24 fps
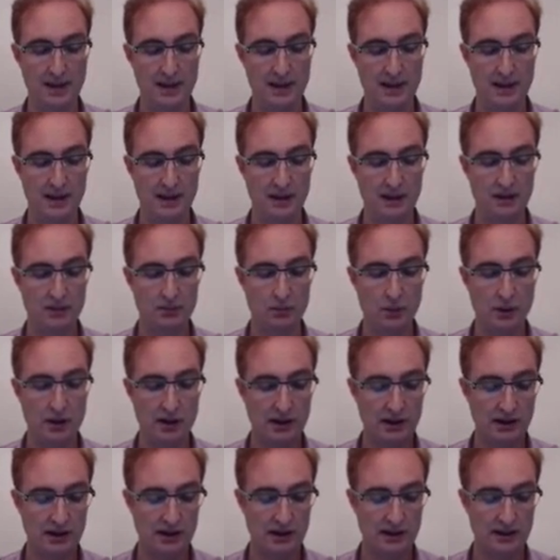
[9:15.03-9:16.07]
As well
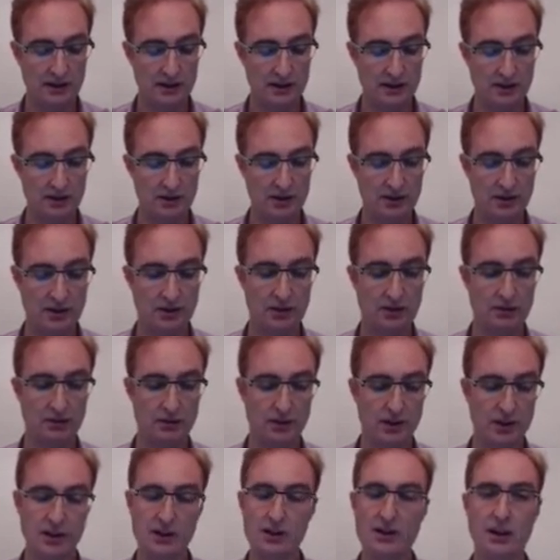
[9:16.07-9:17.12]
as
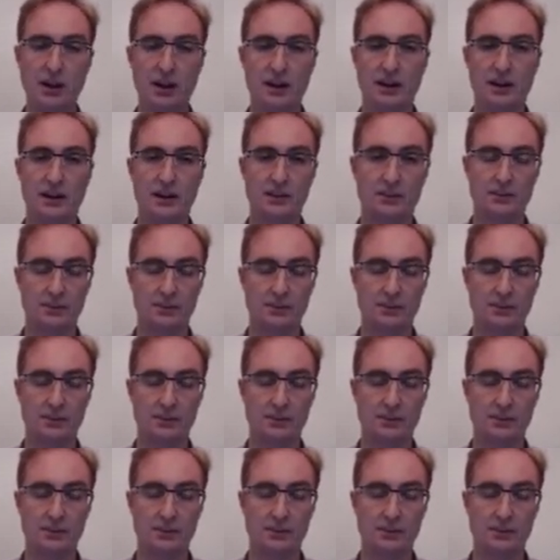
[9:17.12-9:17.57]
security checking.